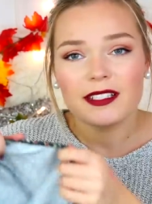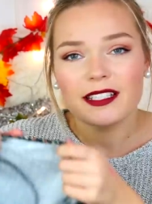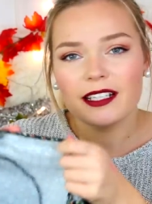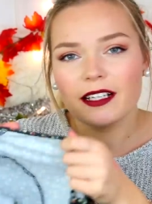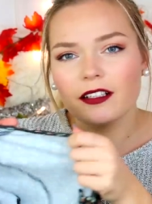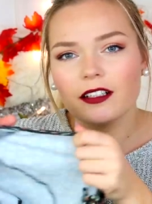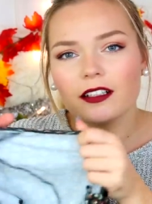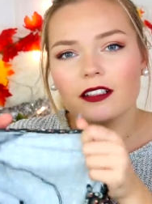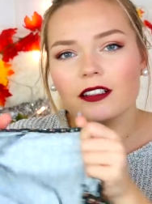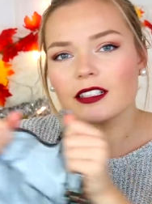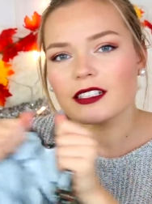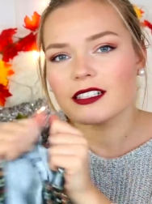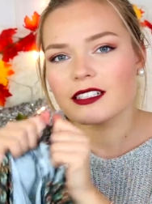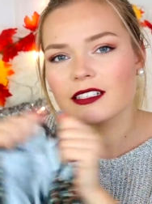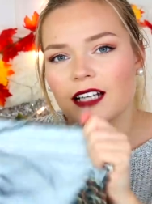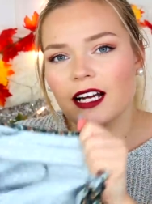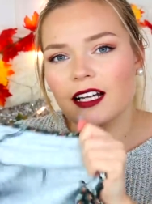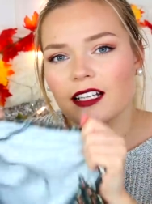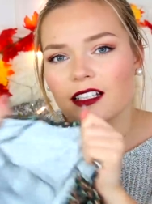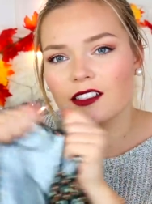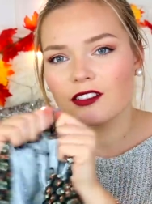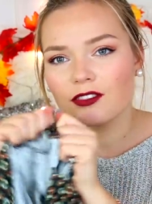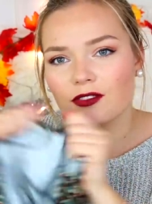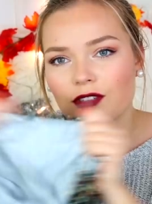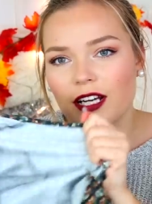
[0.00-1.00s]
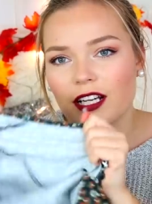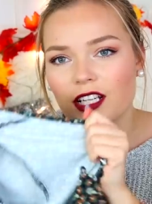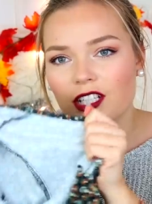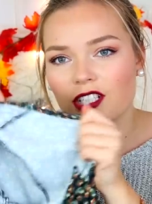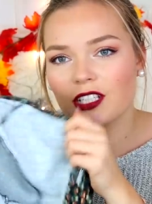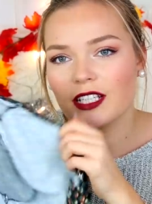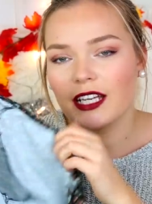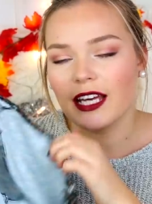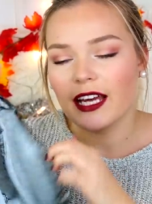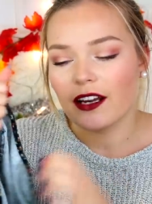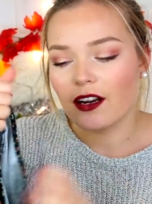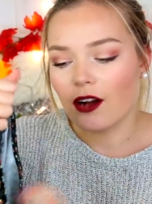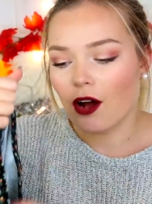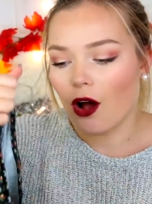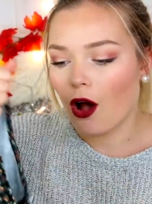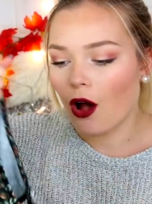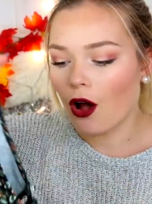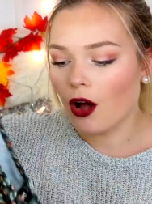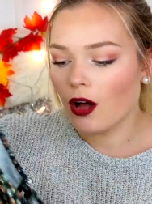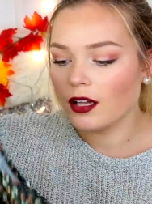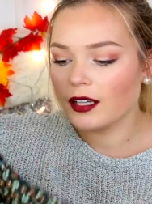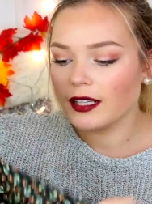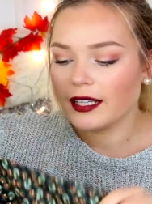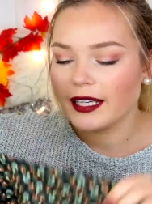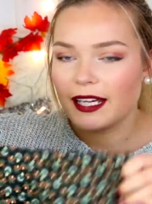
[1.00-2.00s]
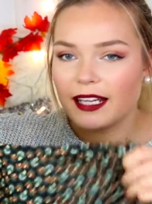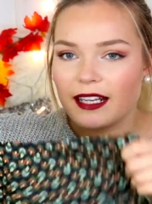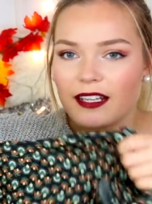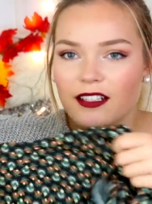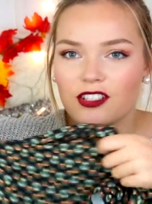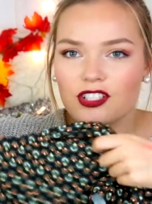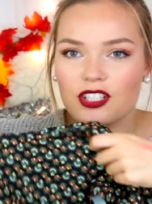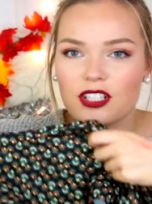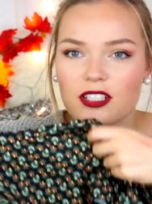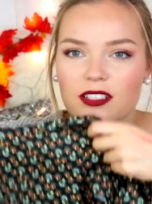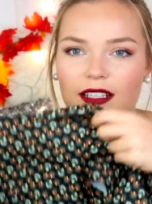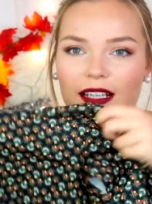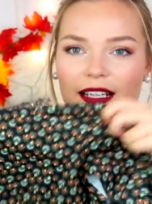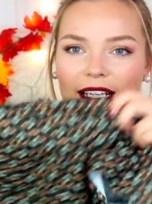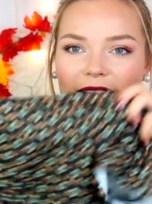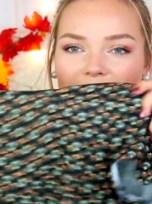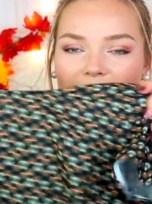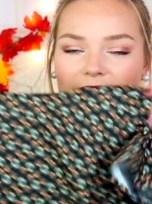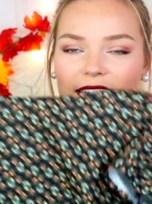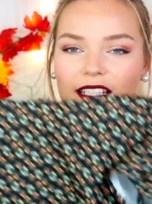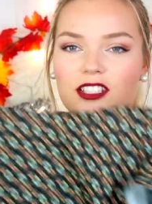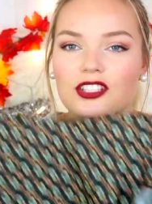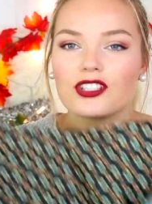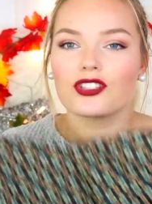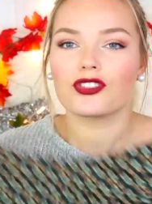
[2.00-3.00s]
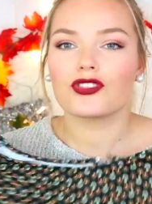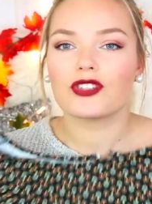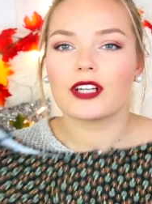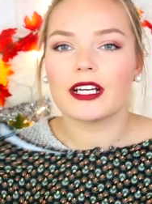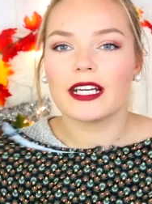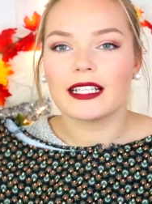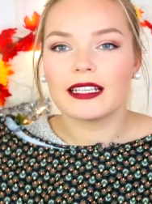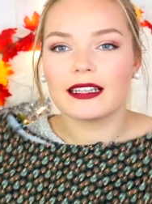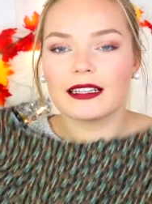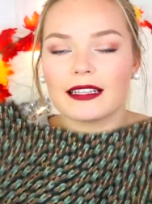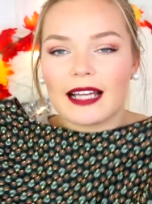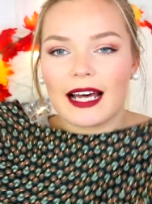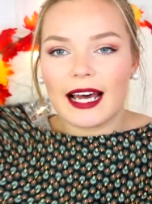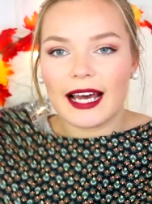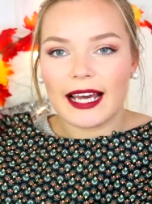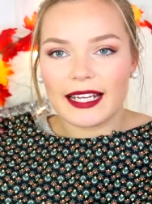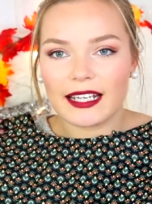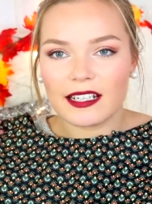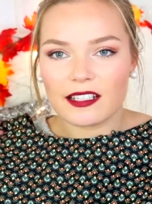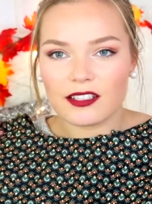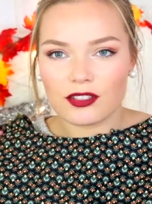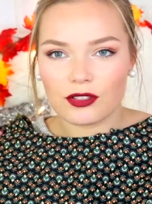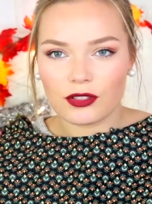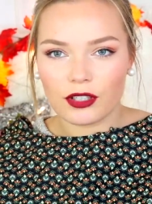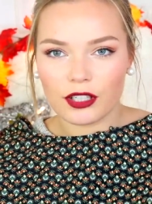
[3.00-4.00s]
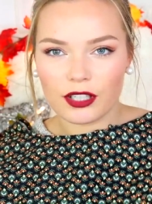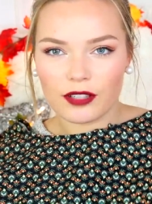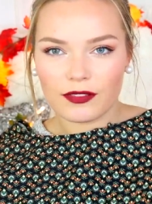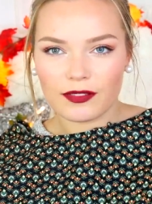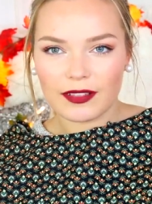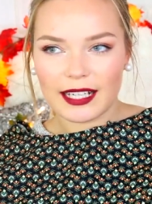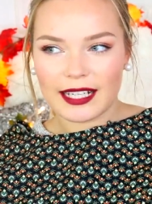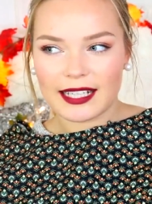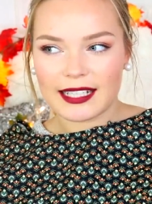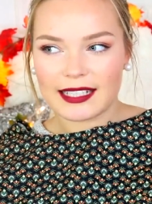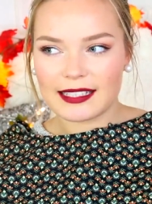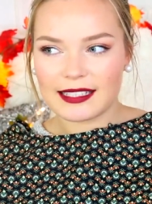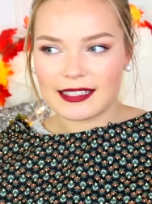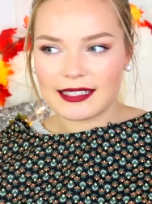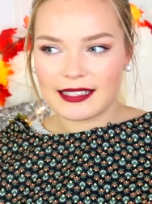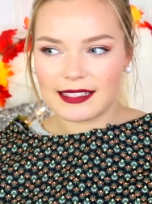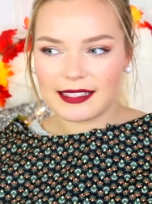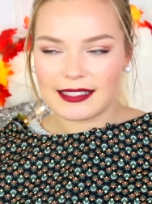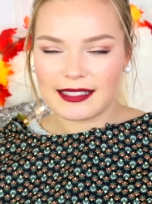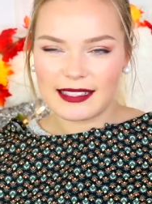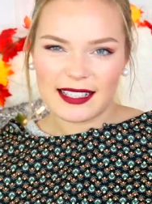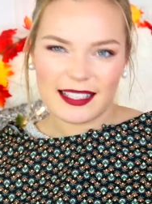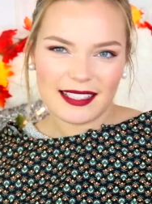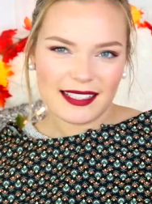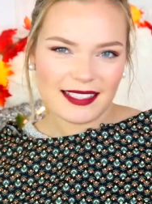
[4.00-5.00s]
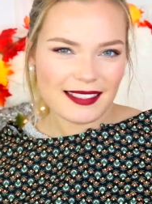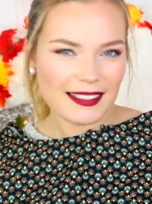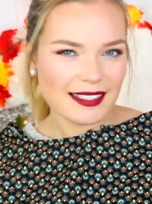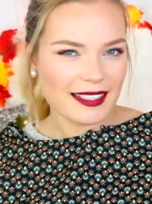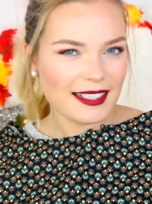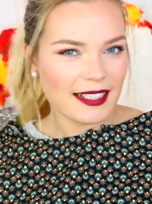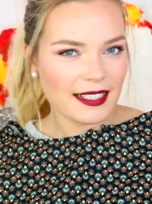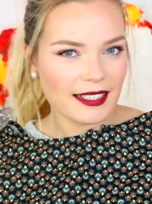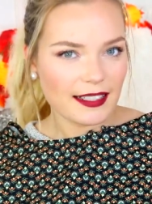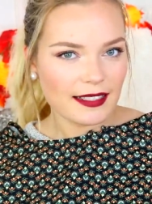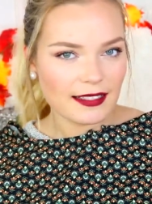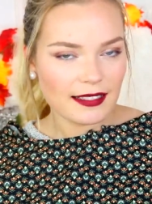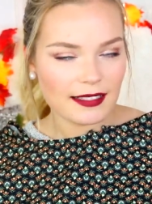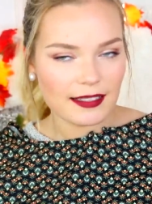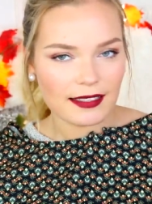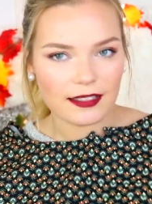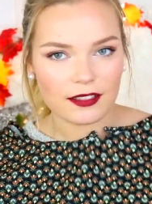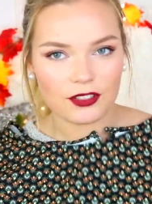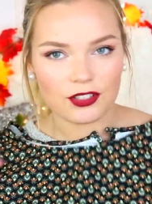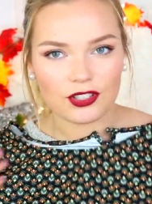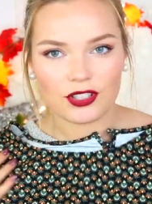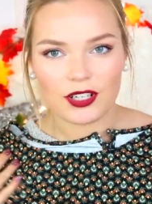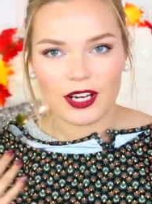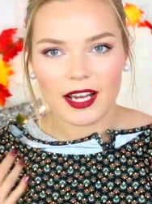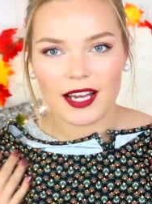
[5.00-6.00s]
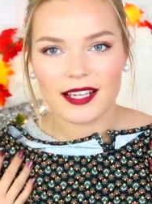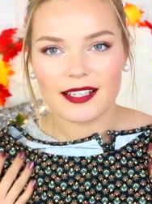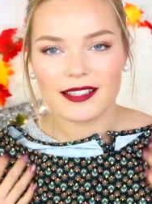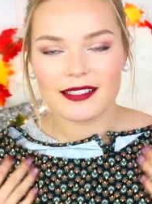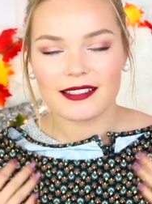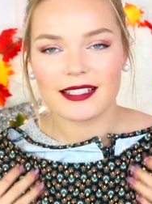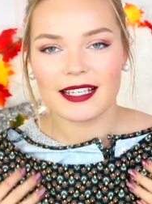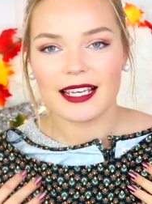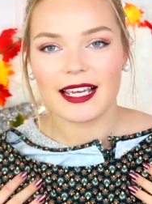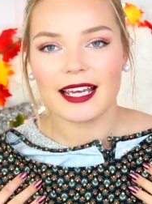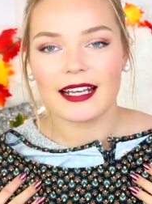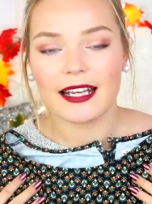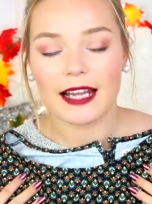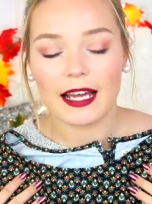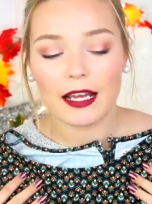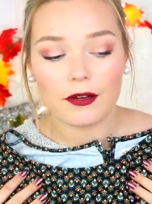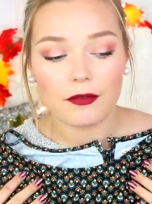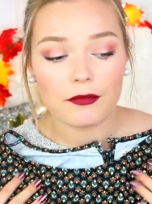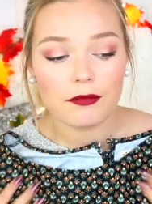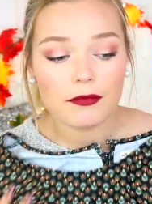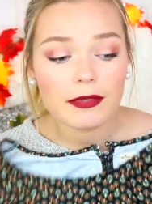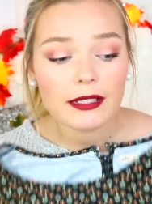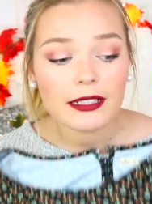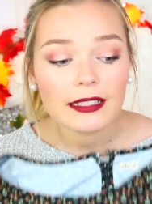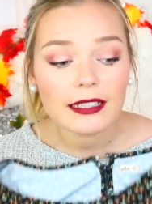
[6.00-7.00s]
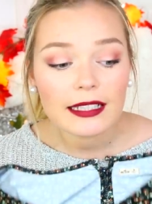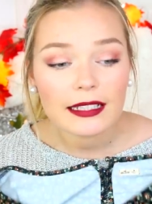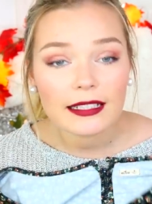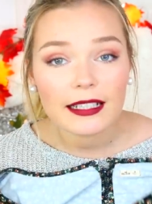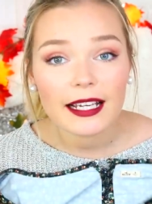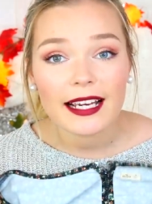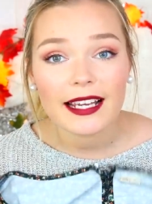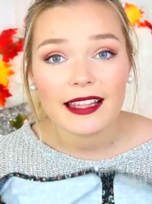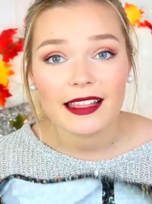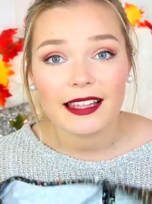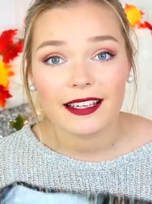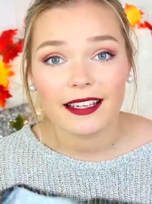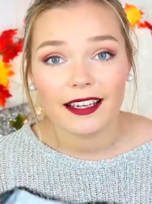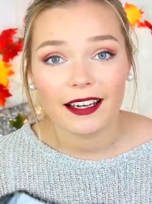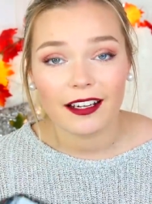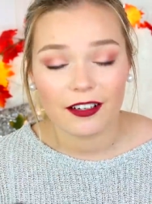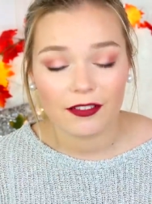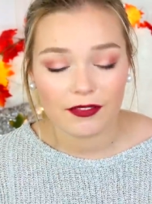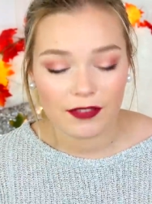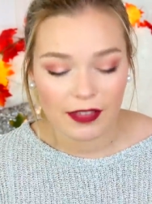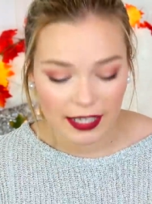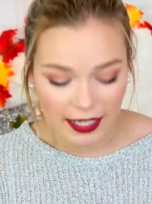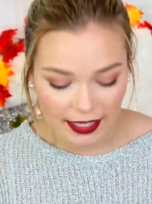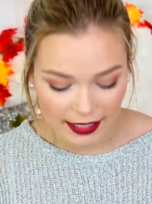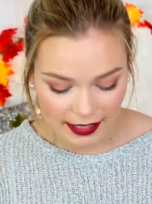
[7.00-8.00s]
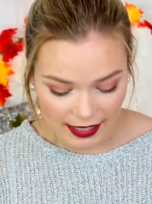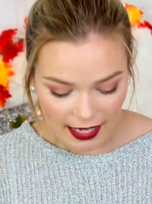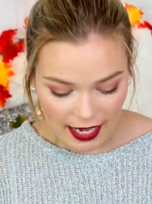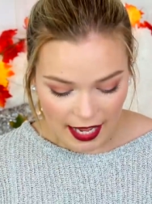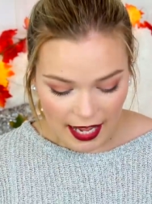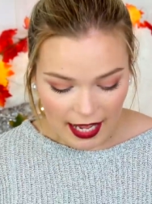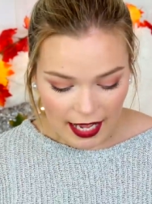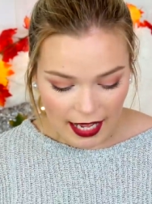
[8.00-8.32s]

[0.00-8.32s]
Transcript: material is not stretchy at all and it's just like a straight lined sort of like 60s dress and I really like the cut of this.